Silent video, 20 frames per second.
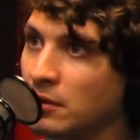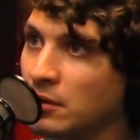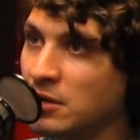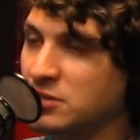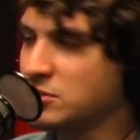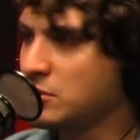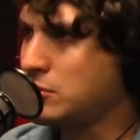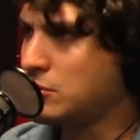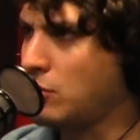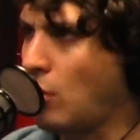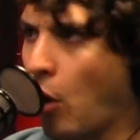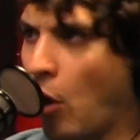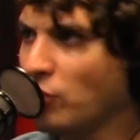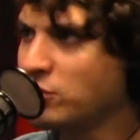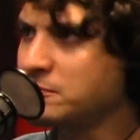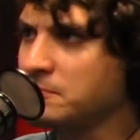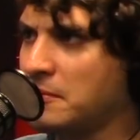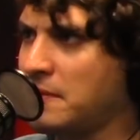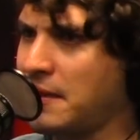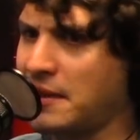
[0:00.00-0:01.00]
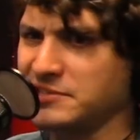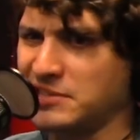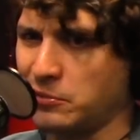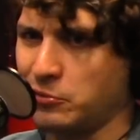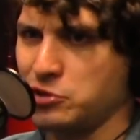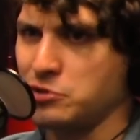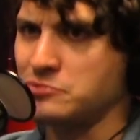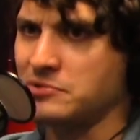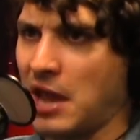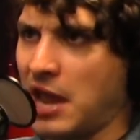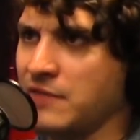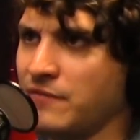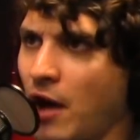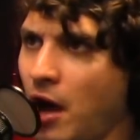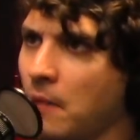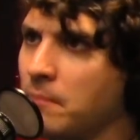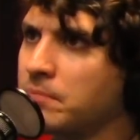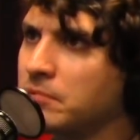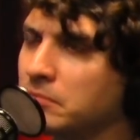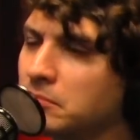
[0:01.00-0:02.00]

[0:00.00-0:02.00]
Because ultimately they can say, "Well, you gave up.